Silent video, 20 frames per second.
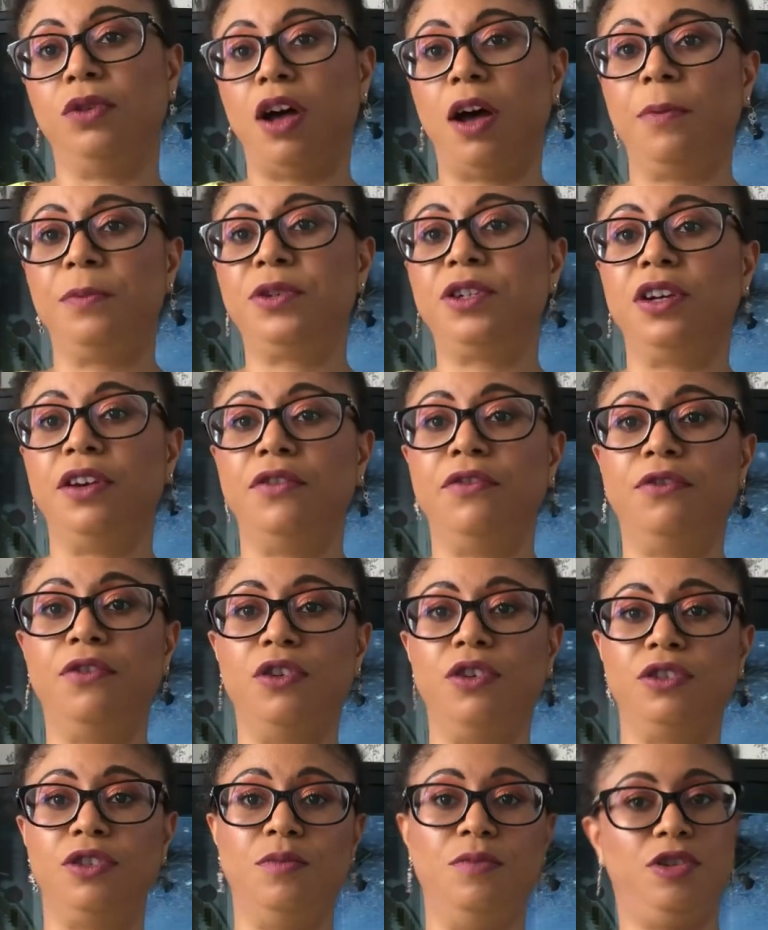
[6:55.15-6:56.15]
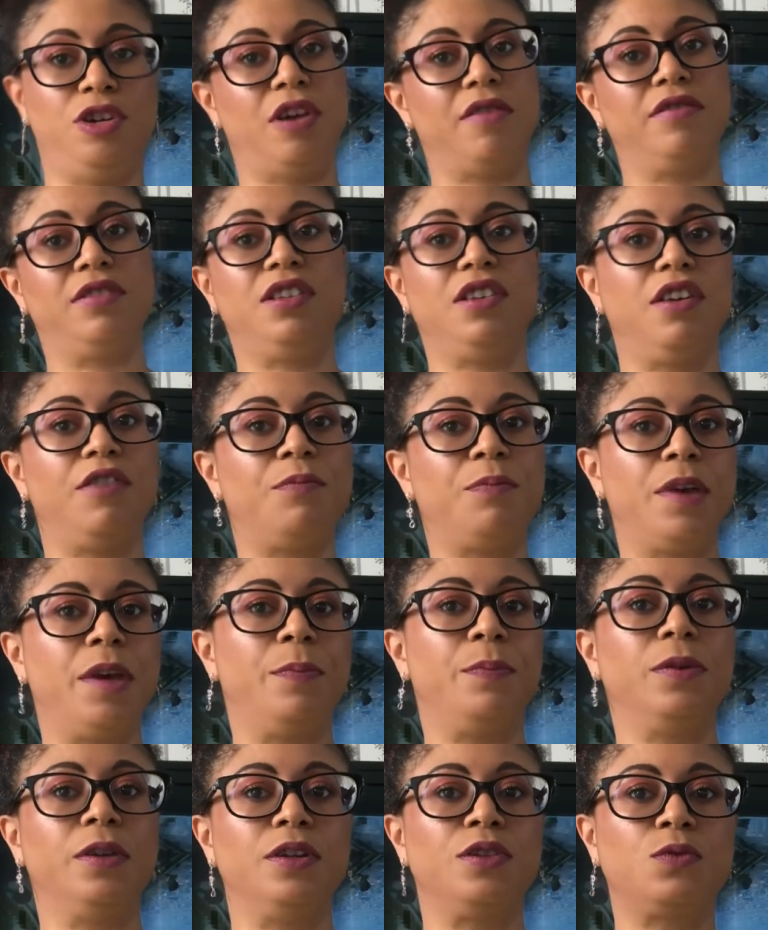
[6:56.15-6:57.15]
option for the majority of
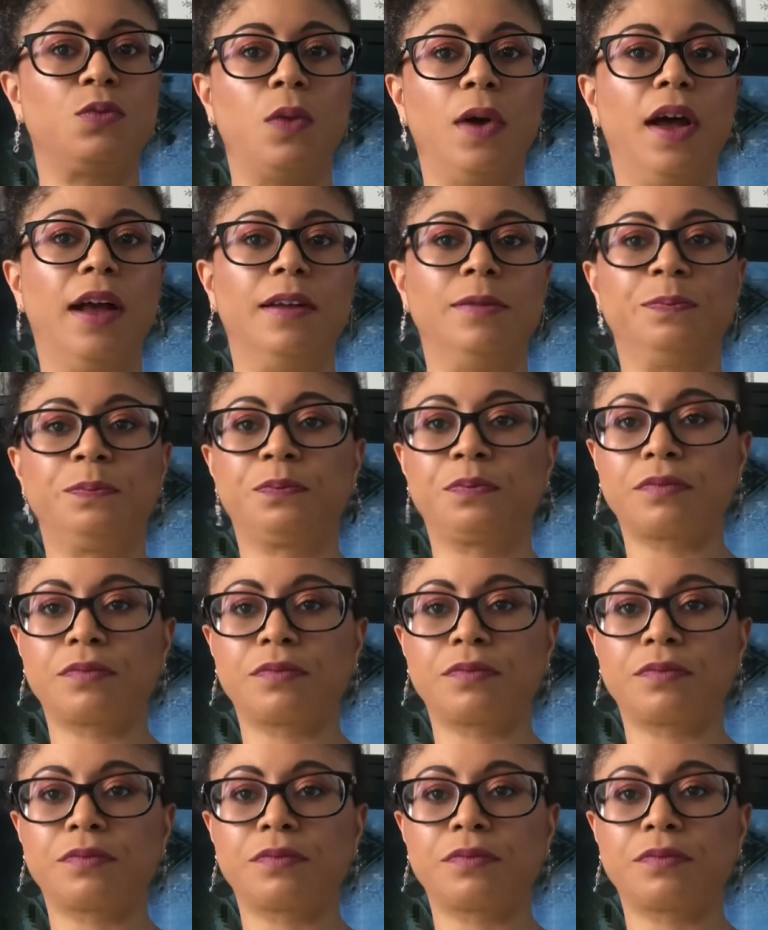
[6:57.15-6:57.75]
people as well.